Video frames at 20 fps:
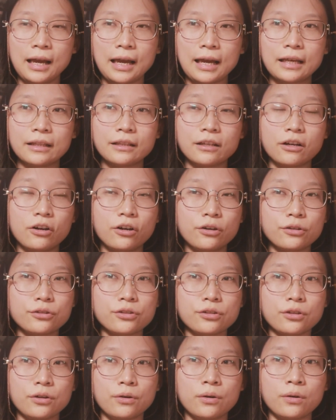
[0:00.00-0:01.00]
And
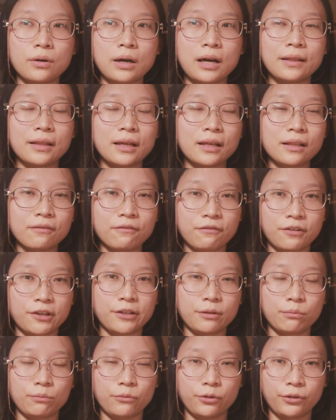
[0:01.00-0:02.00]
also another
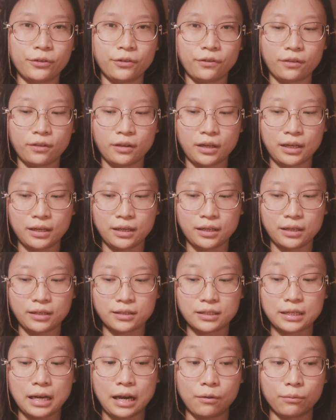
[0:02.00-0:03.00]
very important thing
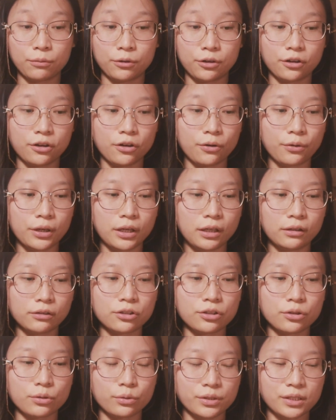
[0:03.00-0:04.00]
is I would go in
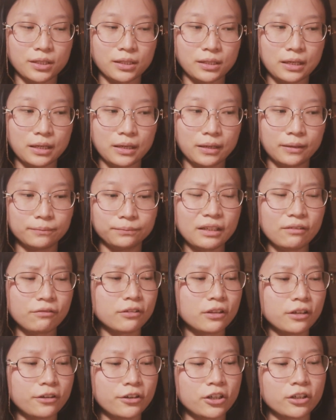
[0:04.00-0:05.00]
to see if
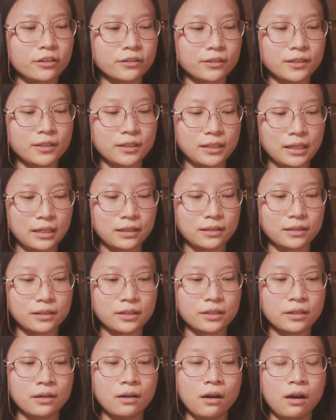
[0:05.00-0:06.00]
there are
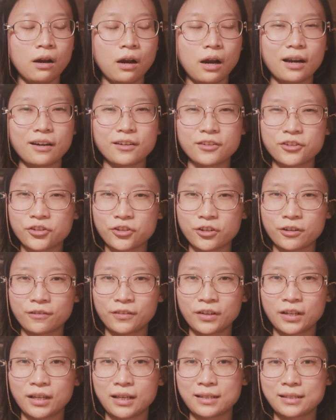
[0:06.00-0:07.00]
scenes are
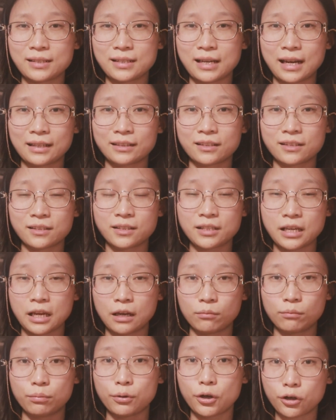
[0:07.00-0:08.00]
serving exact the
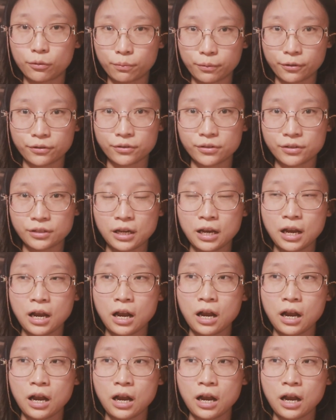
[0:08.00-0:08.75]
same purpose